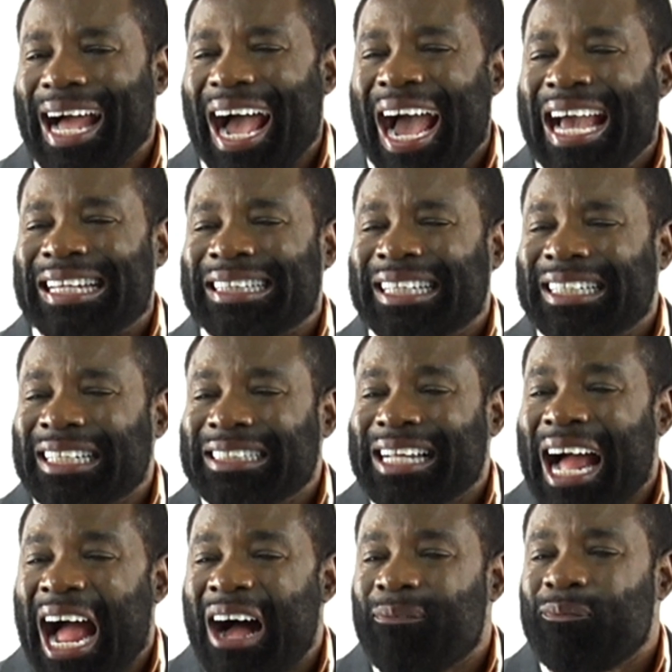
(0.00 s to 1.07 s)
I
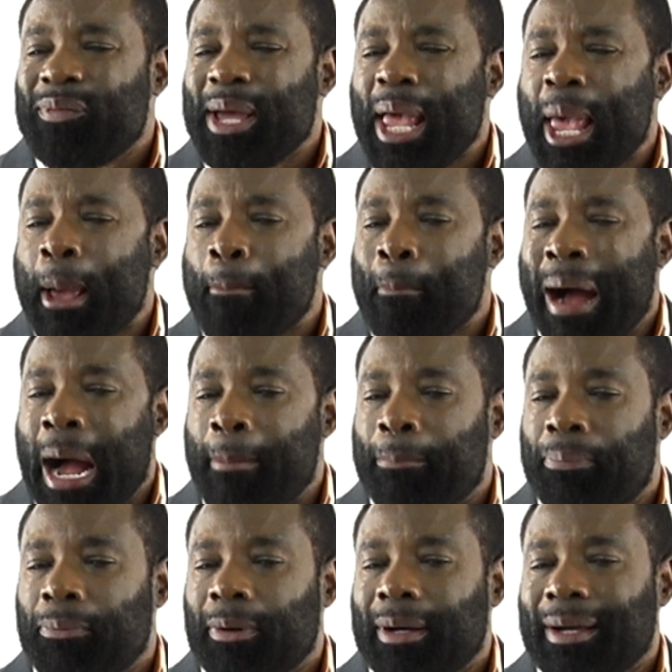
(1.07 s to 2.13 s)
didn't have a
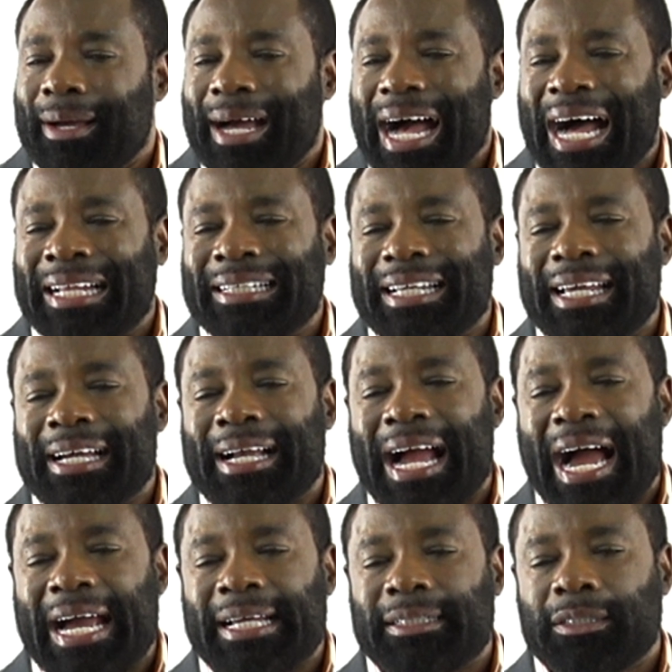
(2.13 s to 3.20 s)
map and a
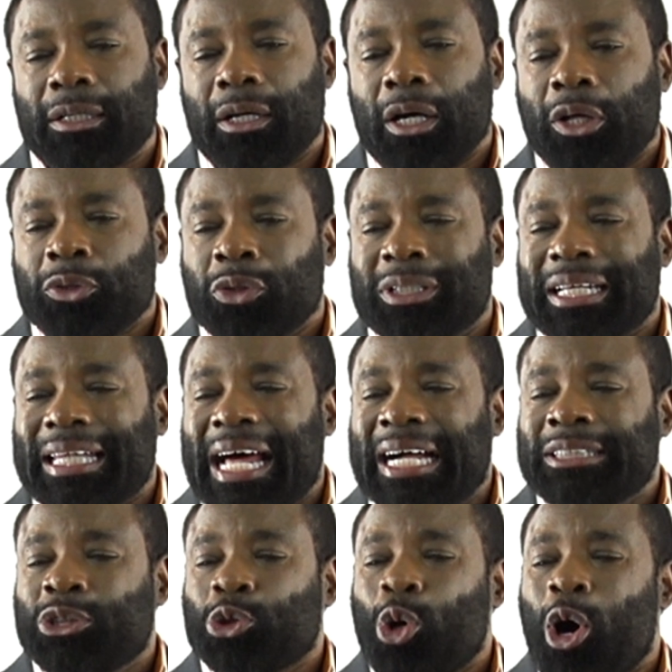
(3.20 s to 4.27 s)
guide to the
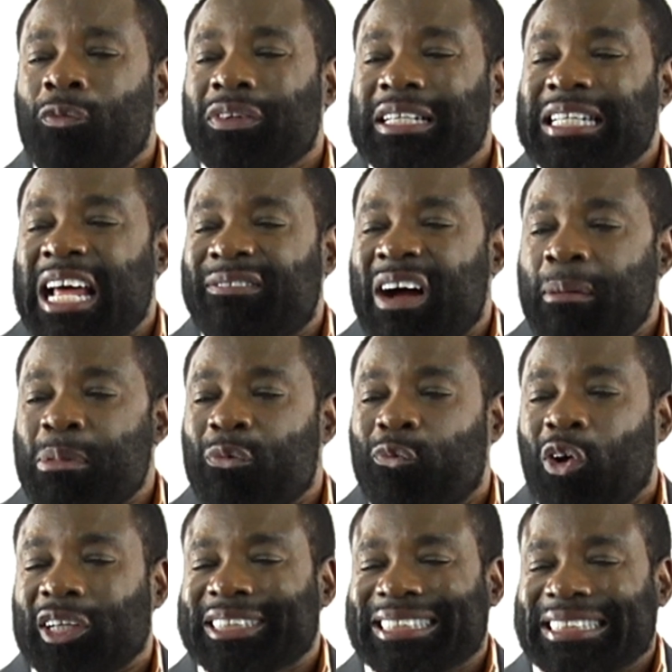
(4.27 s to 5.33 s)
land of the
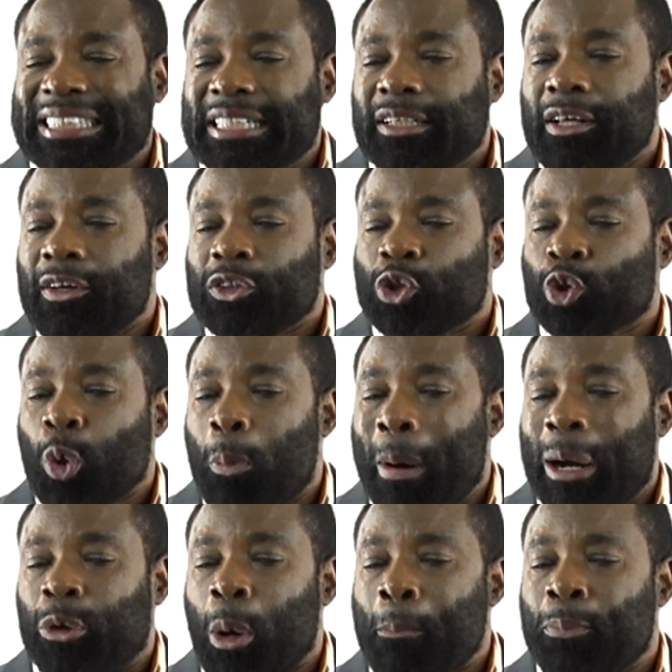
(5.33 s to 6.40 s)
never-before-seen
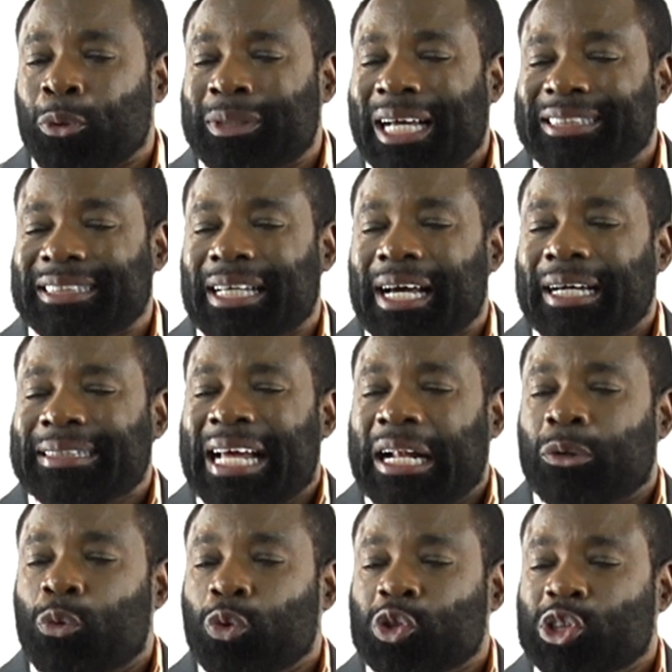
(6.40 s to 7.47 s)
supercomputers
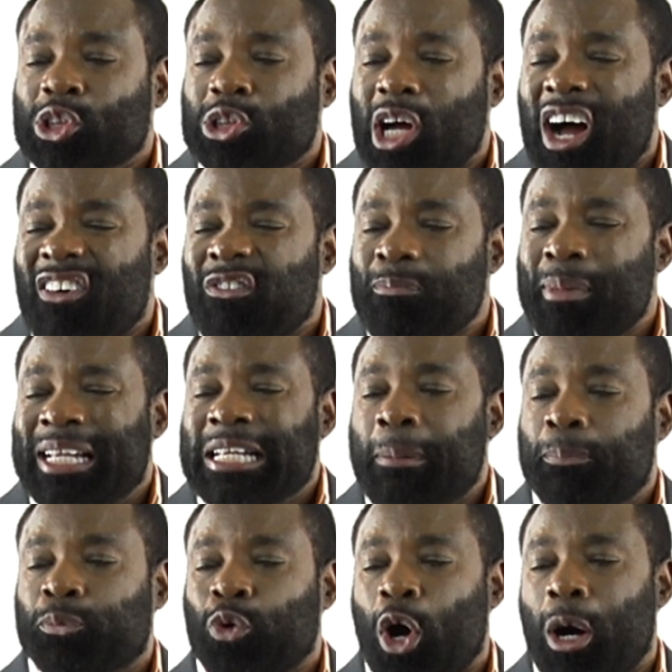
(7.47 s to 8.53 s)
that could solve many
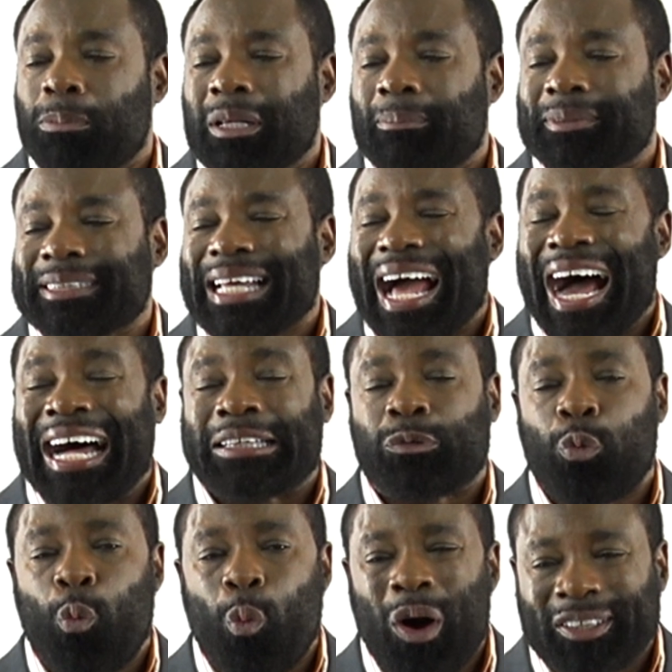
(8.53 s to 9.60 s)
problems at
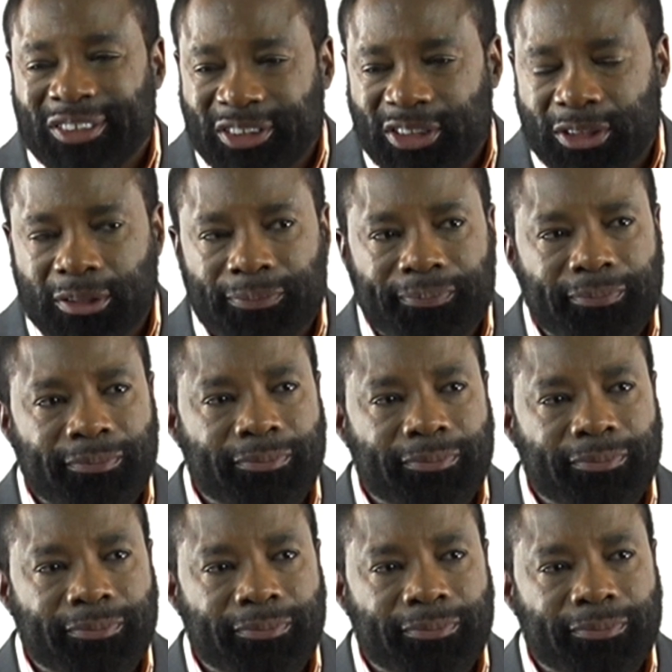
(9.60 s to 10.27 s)
once.